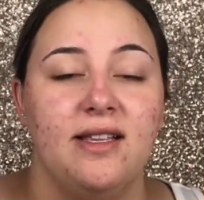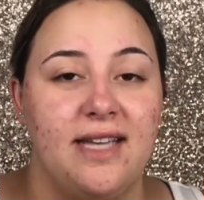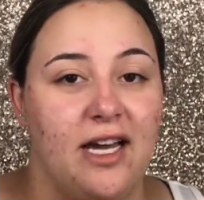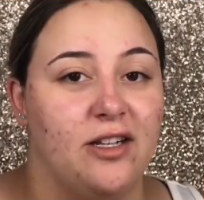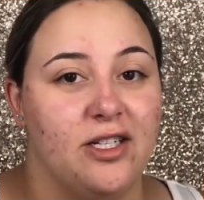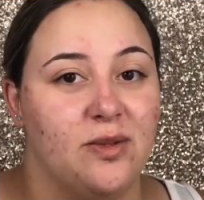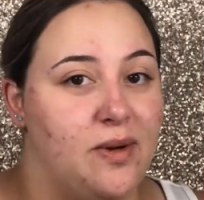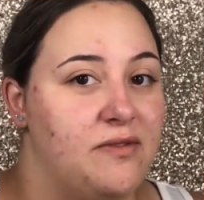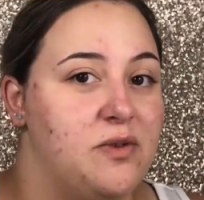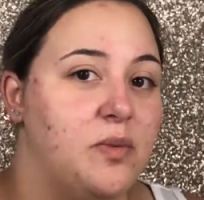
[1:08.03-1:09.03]
Taylor
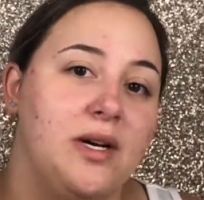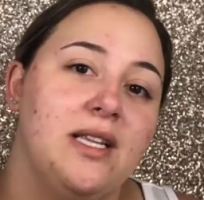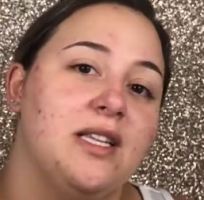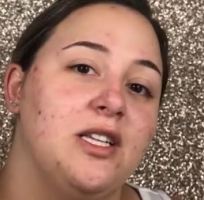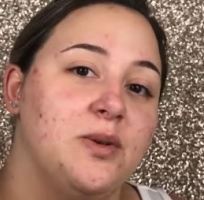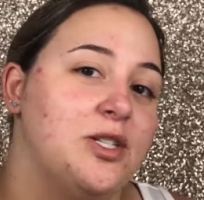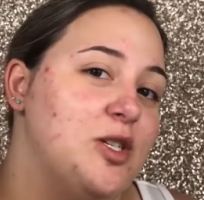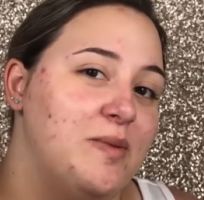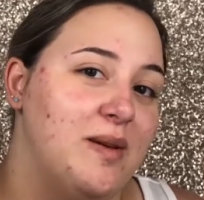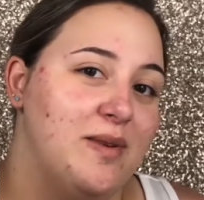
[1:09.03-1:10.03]
Swift Look What
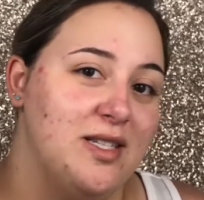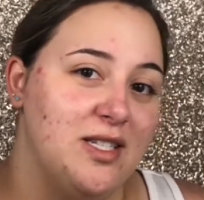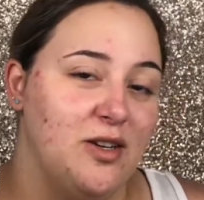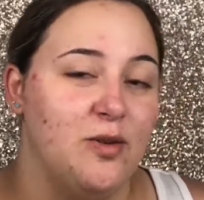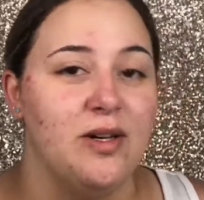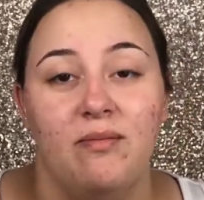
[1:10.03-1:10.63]
You Made Me Do